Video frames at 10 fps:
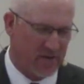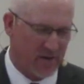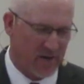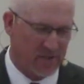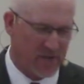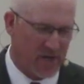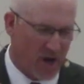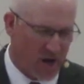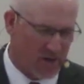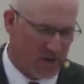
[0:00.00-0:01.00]
as a
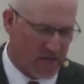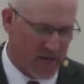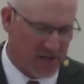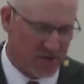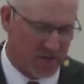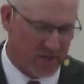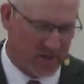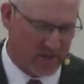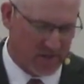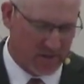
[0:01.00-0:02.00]
congregation,
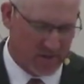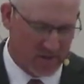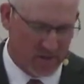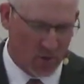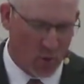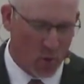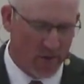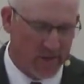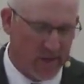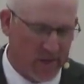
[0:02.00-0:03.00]
knowing
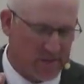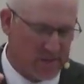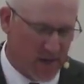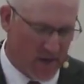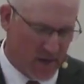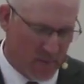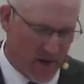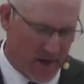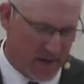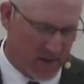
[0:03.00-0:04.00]
that it's not
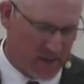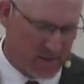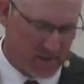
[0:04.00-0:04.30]
about us,